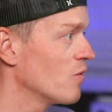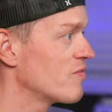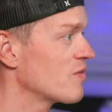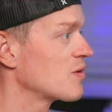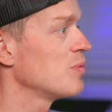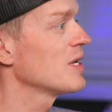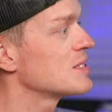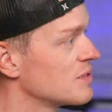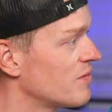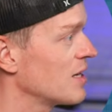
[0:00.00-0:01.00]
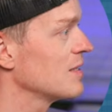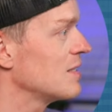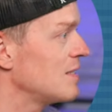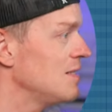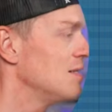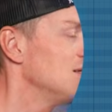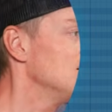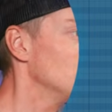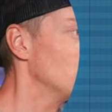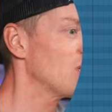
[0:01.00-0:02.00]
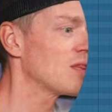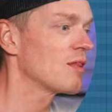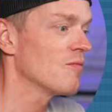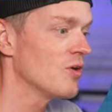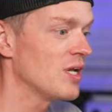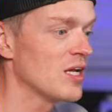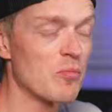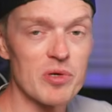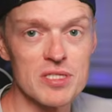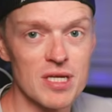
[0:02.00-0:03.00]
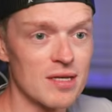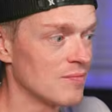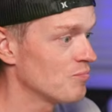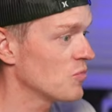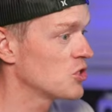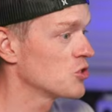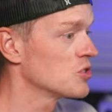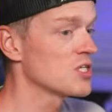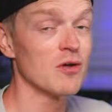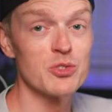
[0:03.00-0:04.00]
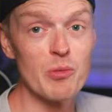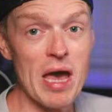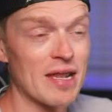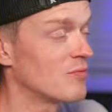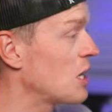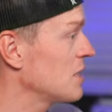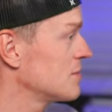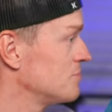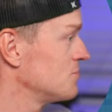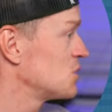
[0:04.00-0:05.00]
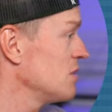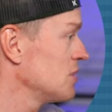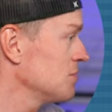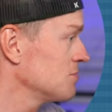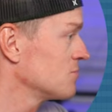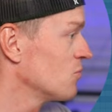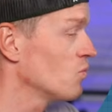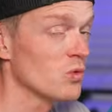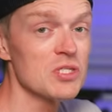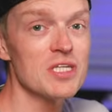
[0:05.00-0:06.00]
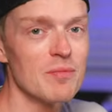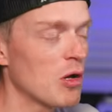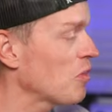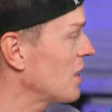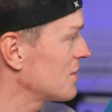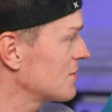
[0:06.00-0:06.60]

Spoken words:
we replace the violin with an init preset, it shouldn't sound too bad, right, Steven? We'll see about that.